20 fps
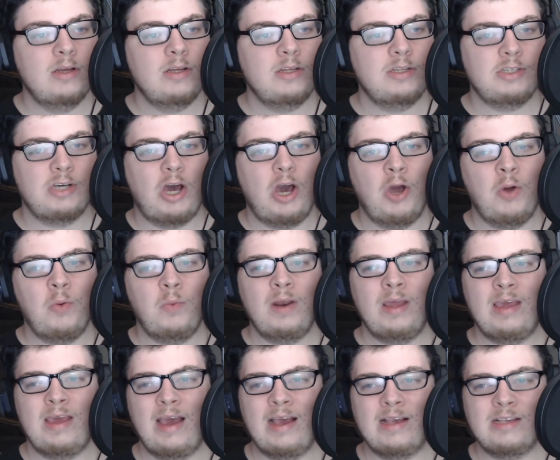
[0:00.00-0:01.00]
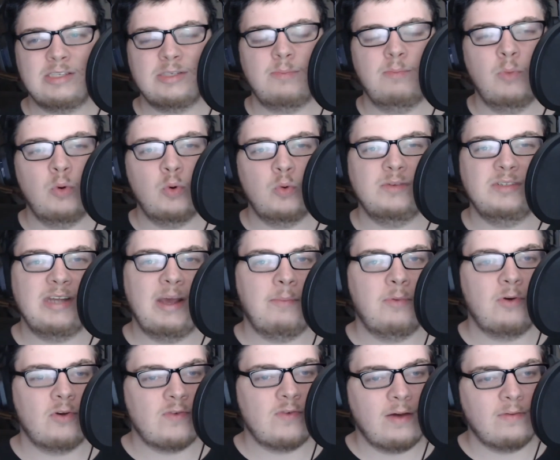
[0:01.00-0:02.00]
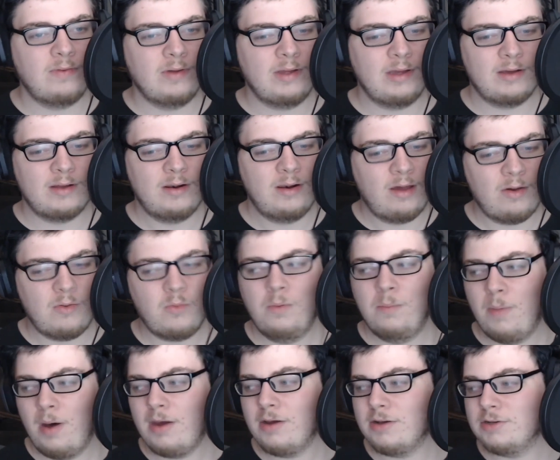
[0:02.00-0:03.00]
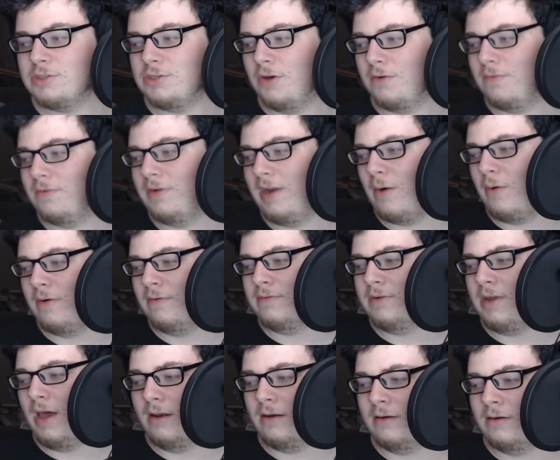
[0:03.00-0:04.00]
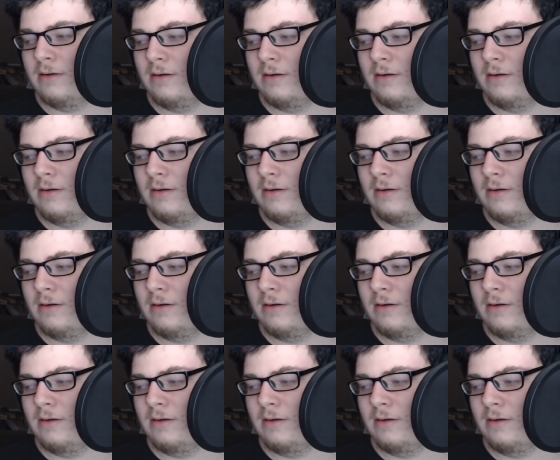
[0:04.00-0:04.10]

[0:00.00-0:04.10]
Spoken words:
to only a small demographic like what Microsoft now have done.